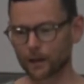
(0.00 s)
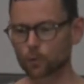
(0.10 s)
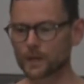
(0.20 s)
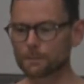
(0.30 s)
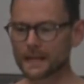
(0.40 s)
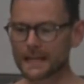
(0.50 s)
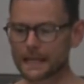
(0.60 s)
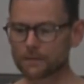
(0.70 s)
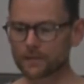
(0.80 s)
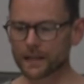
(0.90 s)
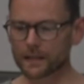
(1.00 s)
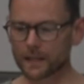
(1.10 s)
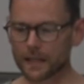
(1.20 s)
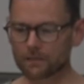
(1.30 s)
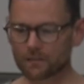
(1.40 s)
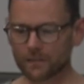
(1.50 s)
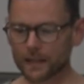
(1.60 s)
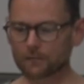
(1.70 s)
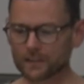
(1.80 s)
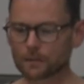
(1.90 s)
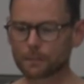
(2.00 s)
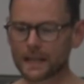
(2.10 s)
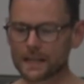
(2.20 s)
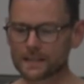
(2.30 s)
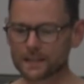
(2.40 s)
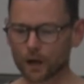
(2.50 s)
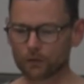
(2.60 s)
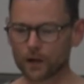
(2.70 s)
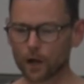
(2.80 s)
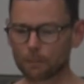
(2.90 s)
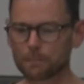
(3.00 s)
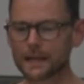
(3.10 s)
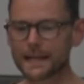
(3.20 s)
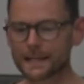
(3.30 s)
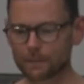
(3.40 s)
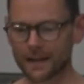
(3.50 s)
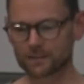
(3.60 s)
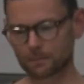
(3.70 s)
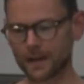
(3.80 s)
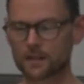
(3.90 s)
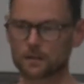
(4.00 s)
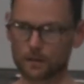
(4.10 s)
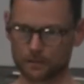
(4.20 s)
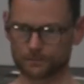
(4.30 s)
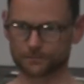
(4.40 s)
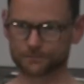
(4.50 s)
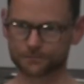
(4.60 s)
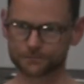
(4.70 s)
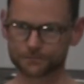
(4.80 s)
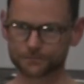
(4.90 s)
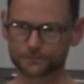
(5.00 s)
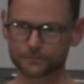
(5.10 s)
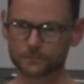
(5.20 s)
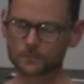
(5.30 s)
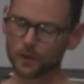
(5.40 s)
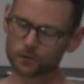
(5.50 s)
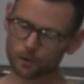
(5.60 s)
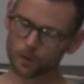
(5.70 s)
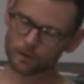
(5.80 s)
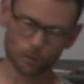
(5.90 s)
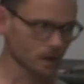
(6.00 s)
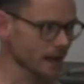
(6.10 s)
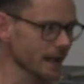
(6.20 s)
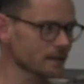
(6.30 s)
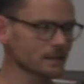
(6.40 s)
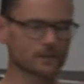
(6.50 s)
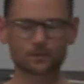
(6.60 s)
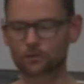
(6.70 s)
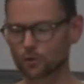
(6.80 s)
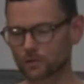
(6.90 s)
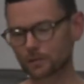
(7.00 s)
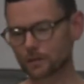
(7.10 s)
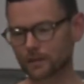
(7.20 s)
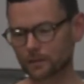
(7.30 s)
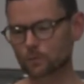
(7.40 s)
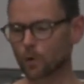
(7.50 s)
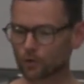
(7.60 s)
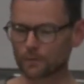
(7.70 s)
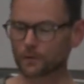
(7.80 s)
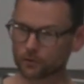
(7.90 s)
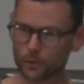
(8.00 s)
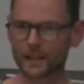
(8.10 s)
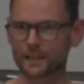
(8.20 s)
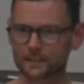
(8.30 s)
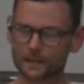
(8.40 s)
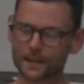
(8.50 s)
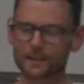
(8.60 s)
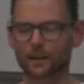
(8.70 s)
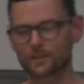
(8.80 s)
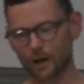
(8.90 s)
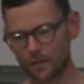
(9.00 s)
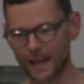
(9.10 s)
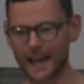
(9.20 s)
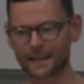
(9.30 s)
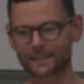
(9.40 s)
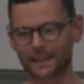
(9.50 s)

We believe in the inevitability of a complete emancipation. So on the one hand, this is the quote from the surrealist, and then on the other hand,